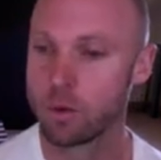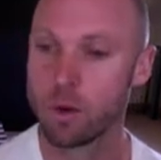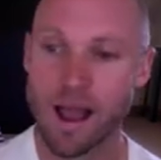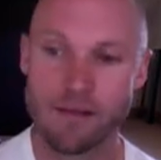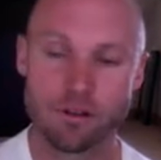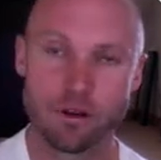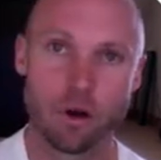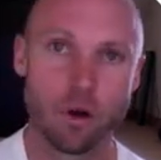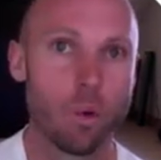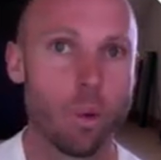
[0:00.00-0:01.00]
We have to
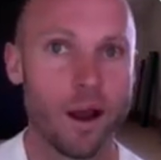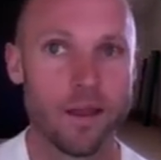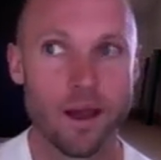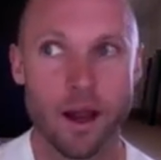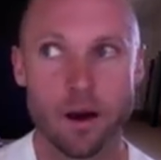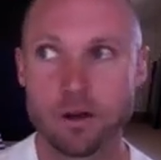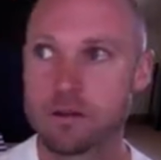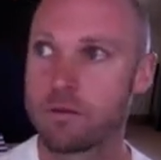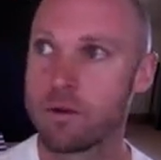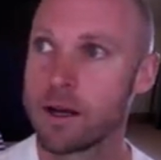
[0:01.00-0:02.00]
know where the areas
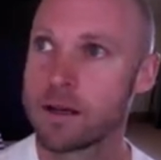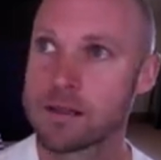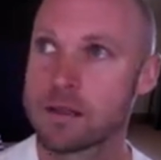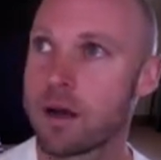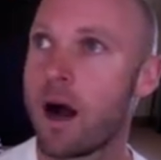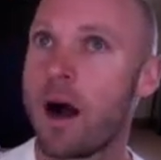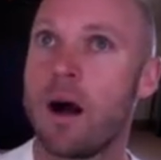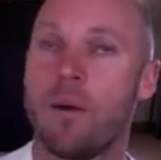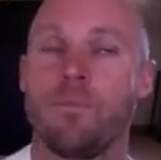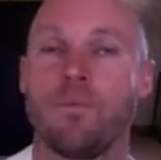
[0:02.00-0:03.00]
of weakness
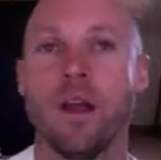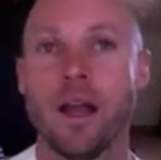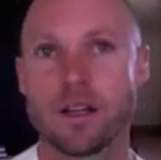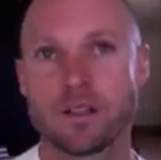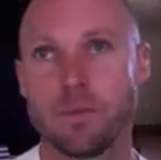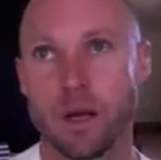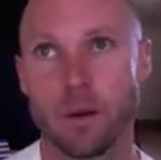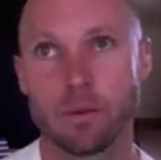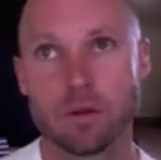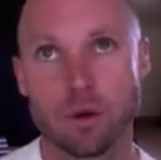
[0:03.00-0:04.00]
are and to be
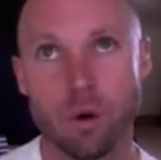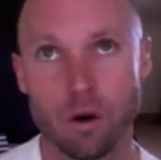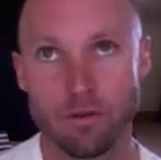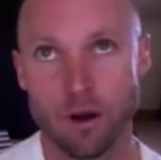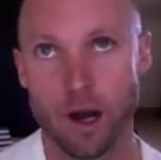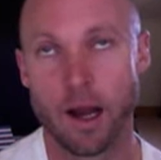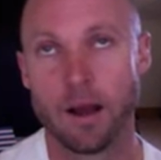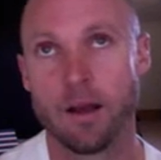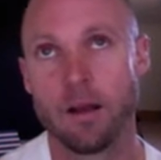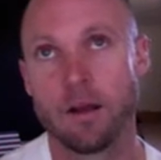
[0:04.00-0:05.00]
able to quantify
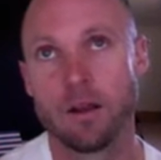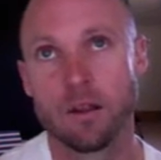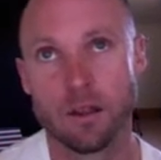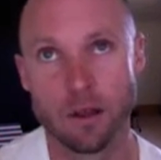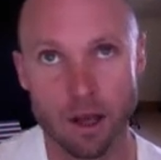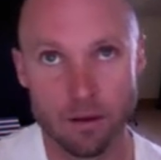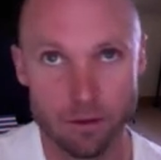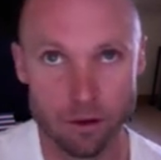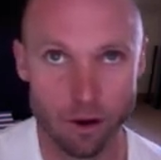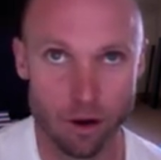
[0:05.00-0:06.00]
the
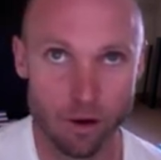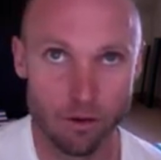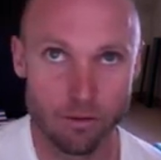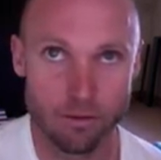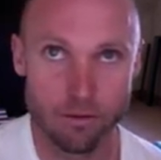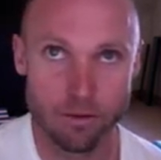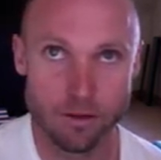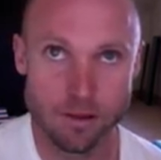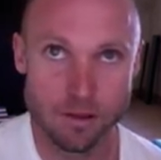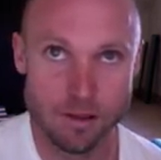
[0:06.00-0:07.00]
level of
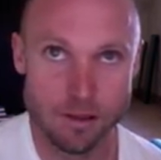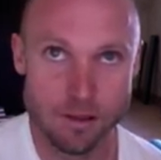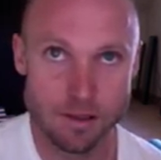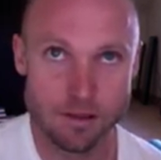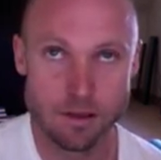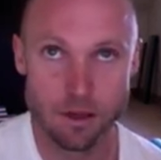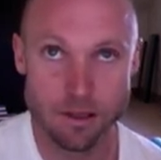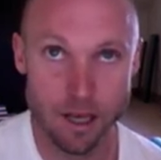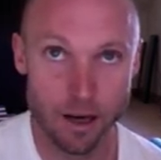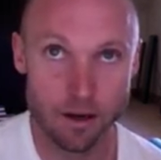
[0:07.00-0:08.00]
you know
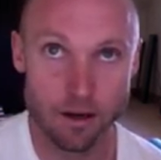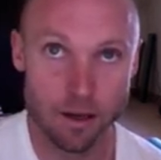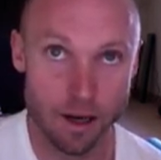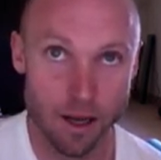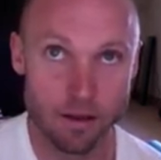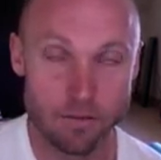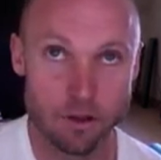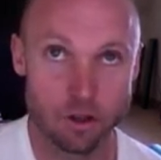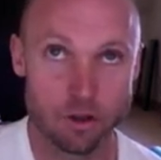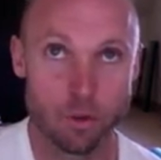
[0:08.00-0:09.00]
tendon connective
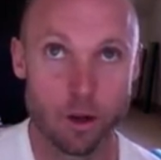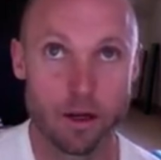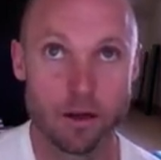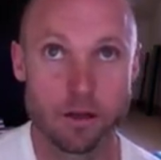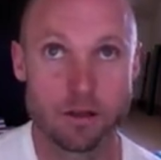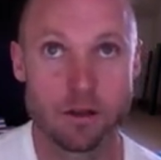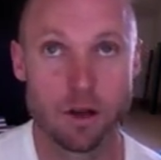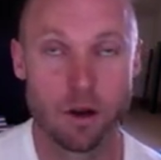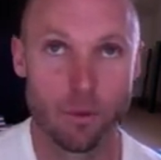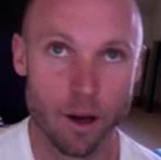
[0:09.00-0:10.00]
tissue weakness
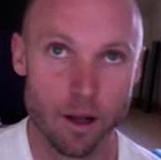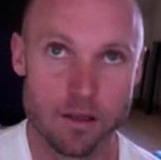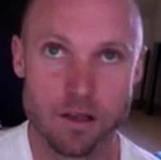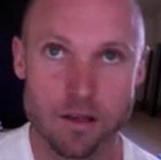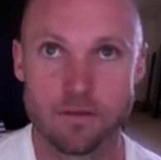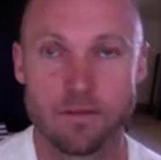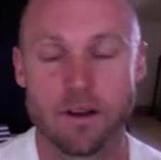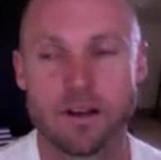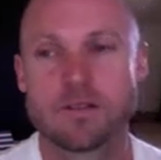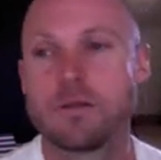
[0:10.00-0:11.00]
relative
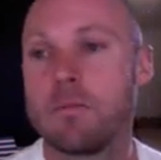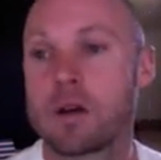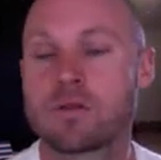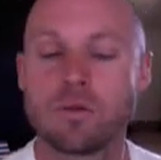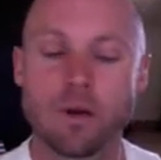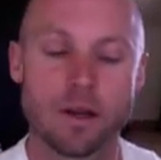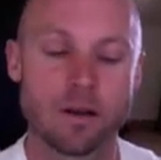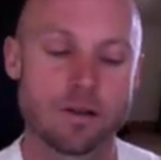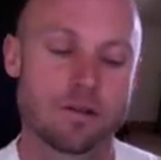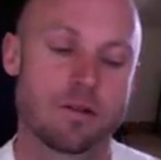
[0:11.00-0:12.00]
to muscle
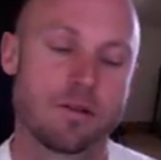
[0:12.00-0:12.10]
weakness.